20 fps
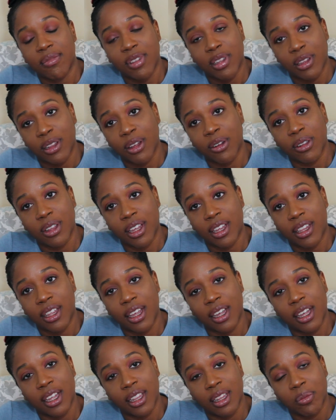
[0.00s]
slowly
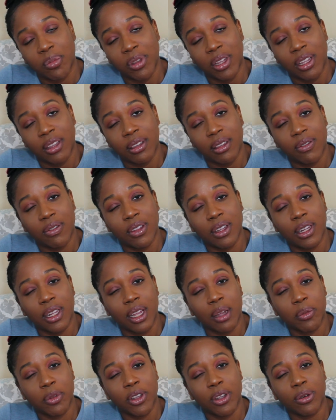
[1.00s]
taking the place of the
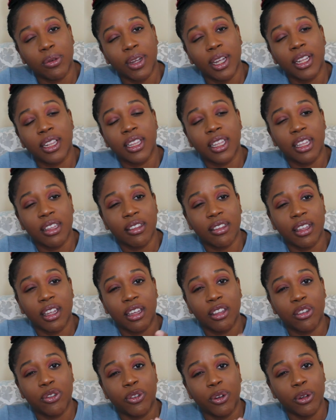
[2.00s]
Glam Glow, at least
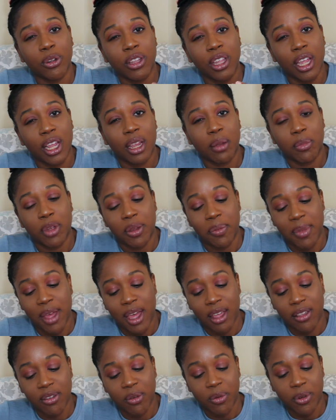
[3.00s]
the exfoliating lead
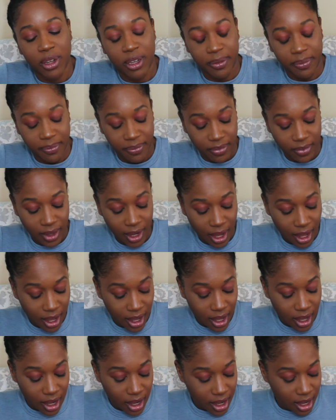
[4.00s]
mask one.
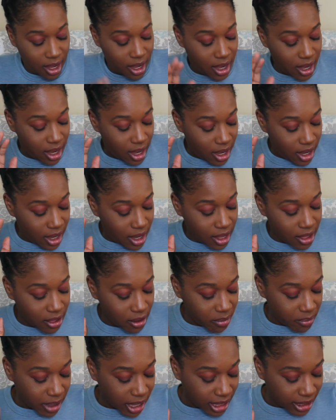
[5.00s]
And
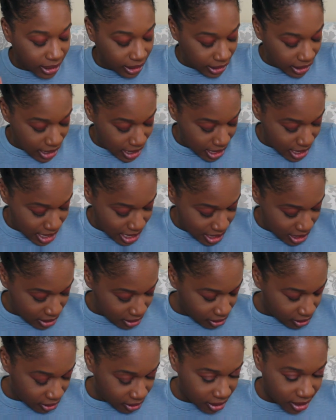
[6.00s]
so my
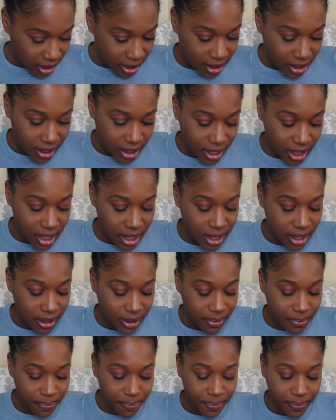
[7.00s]
last
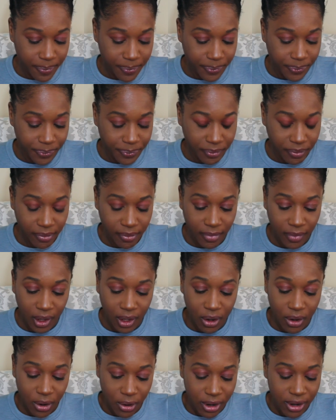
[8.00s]

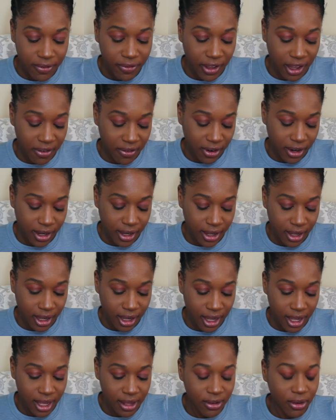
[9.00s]
current favorite
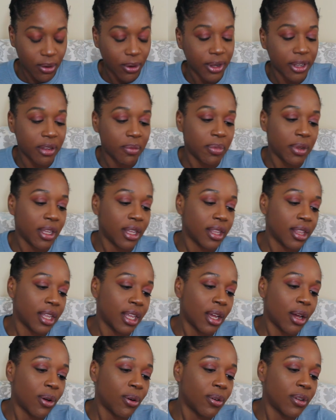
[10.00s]
is going to be
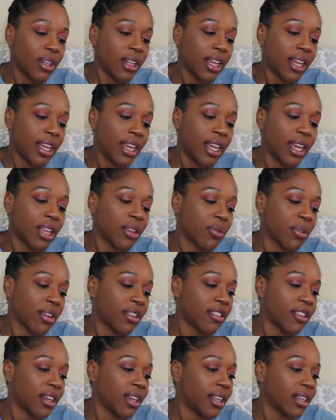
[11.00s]
the Ole
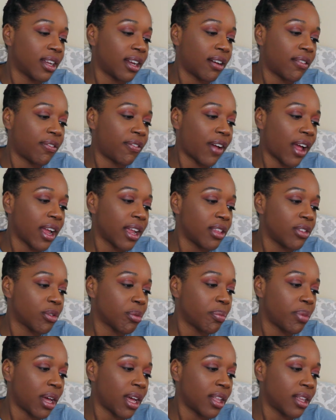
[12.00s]
Henriksen Find
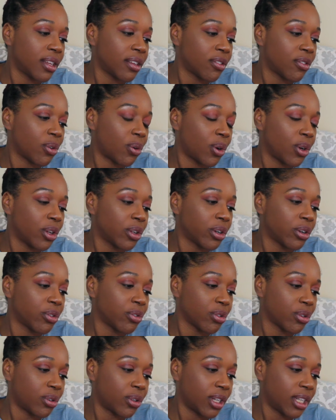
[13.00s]
Your Balance Oil
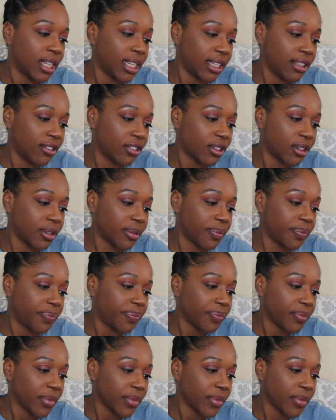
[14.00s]
Control Cleanser.